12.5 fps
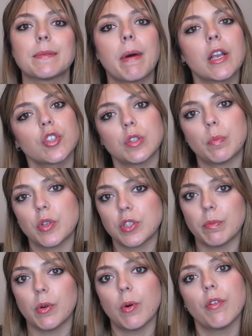as much as
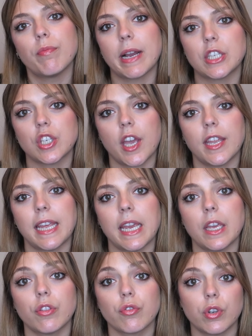possible of my
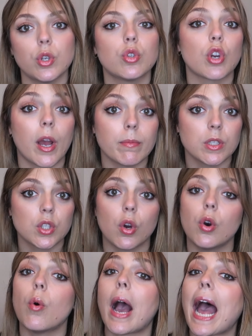journey through drama
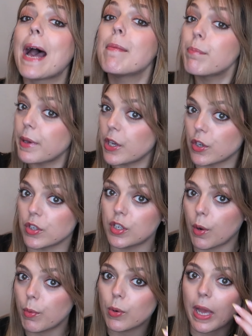school and
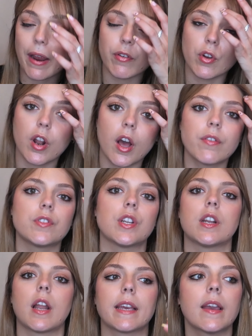beyond. I will carry on
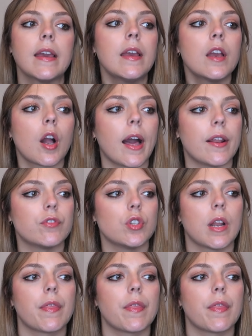after and like kind of do